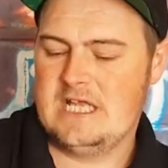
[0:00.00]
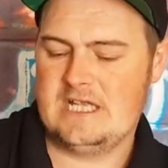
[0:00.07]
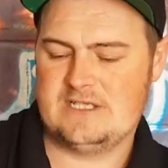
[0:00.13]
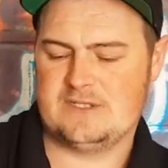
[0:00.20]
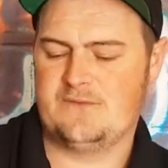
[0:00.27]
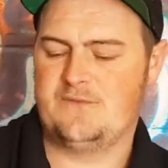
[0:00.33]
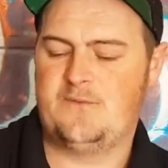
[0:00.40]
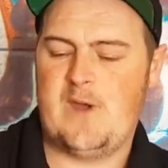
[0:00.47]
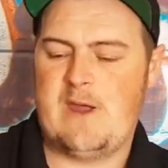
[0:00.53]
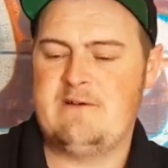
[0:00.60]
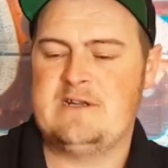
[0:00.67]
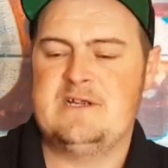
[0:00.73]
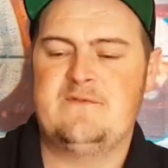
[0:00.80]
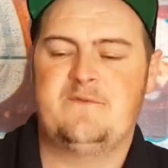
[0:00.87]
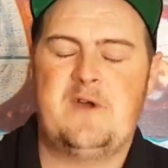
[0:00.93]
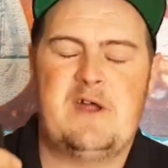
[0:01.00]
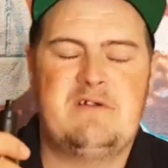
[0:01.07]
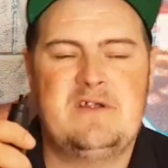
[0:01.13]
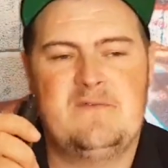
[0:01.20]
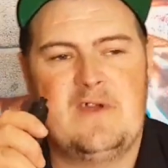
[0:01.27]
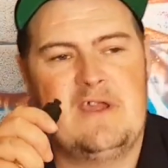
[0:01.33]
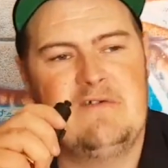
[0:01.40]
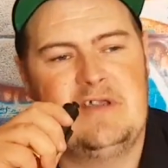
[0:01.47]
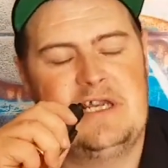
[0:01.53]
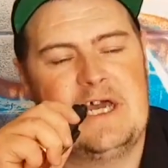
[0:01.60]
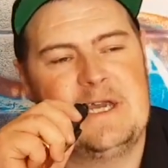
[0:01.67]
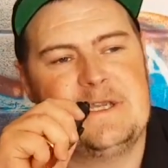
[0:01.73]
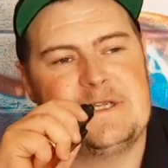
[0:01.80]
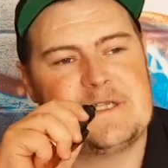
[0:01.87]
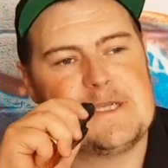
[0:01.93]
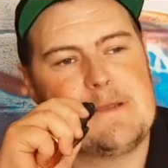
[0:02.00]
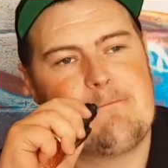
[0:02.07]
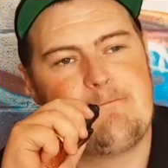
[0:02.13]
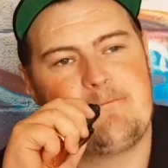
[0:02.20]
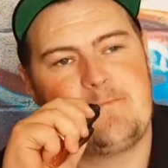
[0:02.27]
That's a very nice.